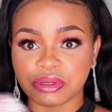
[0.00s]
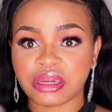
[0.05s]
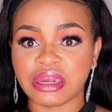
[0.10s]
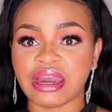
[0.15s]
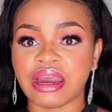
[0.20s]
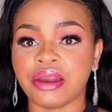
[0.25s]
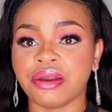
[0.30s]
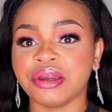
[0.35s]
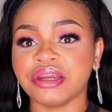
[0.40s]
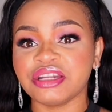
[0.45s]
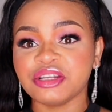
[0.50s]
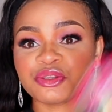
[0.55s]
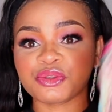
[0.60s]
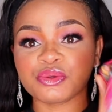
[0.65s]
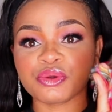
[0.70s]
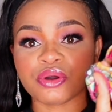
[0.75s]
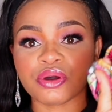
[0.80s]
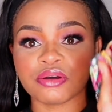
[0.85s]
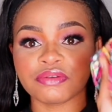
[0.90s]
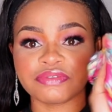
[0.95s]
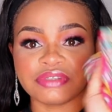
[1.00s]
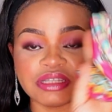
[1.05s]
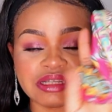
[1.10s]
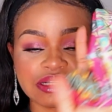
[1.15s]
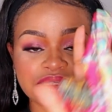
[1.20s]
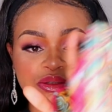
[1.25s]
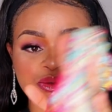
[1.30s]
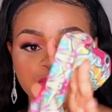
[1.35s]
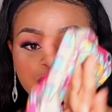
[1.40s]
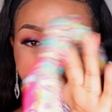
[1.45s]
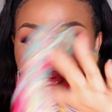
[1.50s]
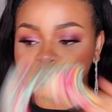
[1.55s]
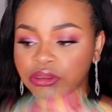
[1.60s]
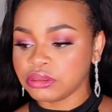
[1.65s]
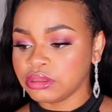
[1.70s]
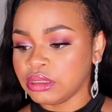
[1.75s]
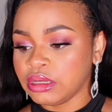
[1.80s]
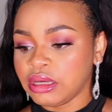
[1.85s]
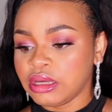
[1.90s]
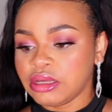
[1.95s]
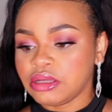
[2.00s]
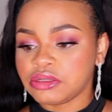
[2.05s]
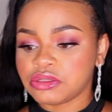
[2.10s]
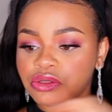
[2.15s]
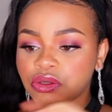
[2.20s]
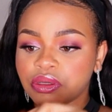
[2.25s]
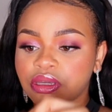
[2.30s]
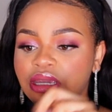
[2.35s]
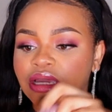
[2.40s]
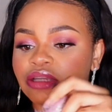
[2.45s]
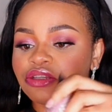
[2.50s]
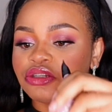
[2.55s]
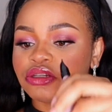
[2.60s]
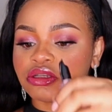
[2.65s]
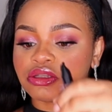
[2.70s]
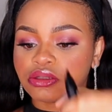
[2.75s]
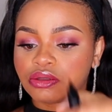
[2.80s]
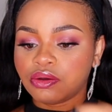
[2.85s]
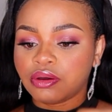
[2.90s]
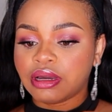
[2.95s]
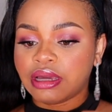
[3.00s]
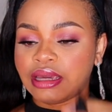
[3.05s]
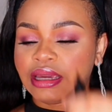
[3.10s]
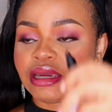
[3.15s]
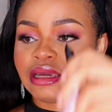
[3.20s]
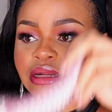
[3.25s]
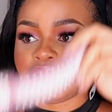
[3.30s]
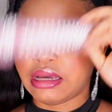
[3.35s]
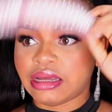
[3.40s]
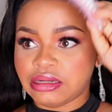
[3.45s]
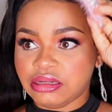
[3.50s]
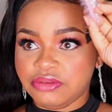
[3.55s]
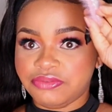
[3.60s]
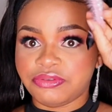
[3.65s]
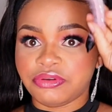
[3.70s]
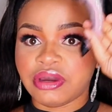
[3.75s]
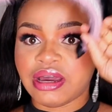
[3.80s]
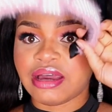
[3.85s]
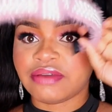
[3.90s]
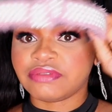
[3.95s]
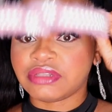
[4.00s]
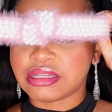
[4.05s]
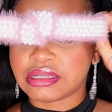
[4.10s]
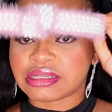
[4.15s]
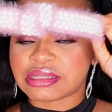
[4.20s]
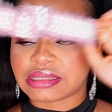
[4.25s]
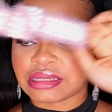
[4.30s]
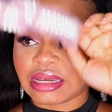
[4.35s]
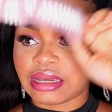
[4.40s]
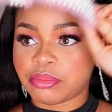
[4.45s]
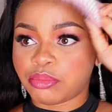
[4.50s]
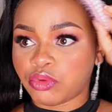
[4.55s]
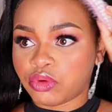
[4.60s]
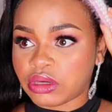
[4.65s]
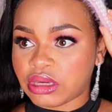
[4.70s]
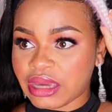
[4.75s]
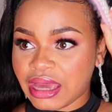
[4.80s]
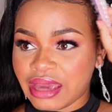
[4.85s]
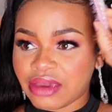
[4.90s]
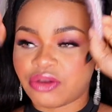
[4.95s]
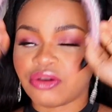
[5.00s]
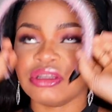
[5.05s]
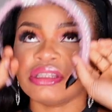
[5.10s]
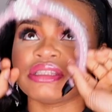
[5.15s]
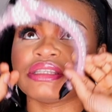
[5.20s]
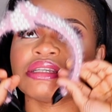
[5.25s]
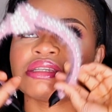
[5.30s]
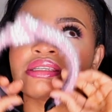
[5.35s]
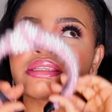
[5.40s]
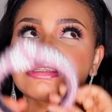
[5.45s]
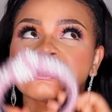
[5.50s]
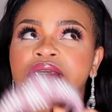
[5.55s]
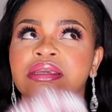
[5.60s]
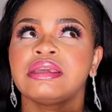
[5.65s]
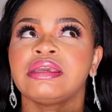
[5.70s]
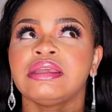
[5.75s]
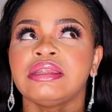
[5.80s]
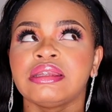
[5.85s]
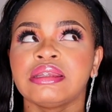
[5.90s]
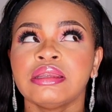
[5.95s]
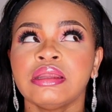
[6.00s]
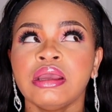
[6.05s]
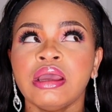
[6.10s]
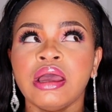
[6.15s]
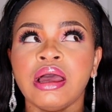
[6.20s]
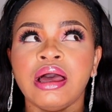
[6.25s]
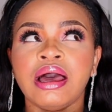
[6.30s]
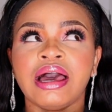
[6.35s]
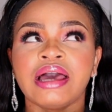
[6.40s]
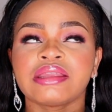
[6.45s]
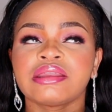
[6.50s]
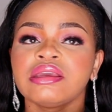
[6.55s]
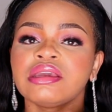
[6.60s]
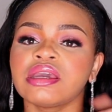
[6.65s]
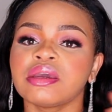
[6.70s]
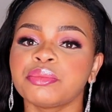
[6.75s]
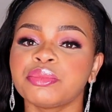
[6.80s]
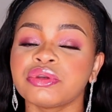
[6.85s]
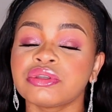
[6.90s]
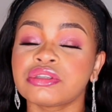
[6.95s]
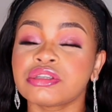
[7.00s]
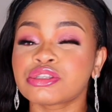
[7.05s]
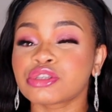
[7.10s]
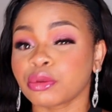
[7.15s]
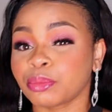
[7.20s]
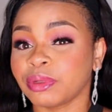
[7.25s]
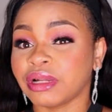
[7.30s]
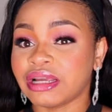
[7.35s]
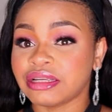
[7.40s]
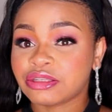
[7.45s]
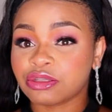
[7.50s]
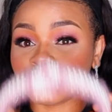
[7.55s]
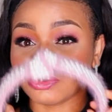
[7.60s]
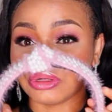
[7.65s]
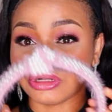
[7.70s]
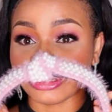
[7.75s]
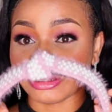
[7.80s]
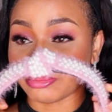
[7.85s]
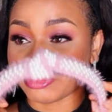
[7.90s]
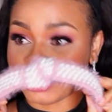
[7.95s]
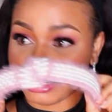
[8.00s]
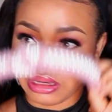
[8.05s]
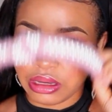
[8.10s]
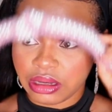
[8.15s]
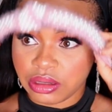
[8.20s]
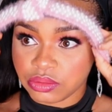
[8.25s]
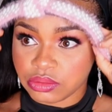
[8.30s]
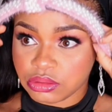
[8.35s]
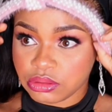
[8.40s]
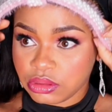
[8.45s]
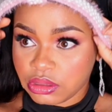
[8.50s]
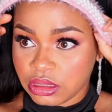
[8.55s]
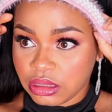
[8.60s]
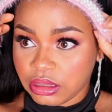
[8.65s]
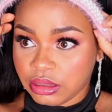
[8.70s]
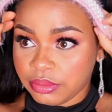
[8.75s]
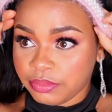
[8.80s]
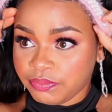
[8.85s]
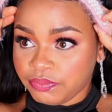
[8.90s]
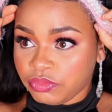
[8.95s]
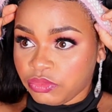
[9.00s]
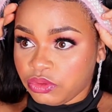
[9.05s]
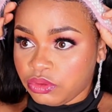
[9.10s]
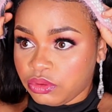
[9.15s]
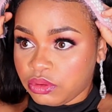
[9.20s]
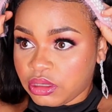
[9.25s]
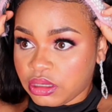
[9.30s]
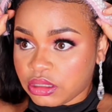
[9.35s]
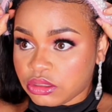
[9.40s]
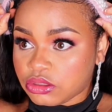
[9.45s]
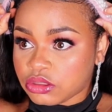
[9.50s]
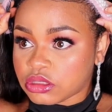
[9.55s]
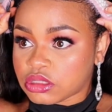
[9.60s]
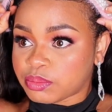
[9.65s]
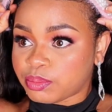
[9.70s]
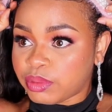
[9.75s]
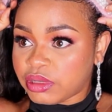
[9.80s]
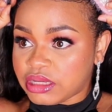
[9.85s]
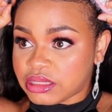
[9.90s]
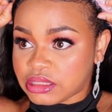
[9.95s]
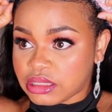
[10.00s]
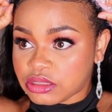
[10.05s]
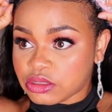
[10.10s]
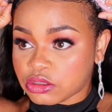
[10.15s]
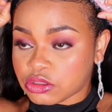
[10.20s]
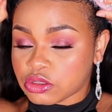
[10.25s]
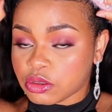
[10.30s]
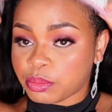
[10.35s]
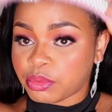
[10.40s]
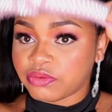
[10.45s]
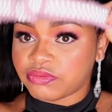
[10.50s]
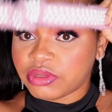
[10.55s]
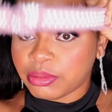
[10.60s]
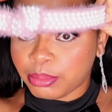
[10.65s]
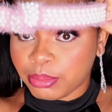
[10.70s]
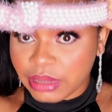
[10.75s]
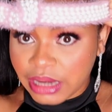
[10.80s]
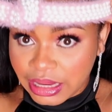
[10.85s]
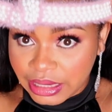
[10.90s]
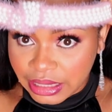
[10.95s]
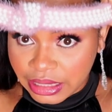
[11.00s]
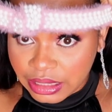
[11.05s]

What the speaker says: Okay, I already took off this one, so you can just go ahead, and if you have this type, okay, I got this in, I think, a beauty supply store near my house. Okay, you can just place it on top of the black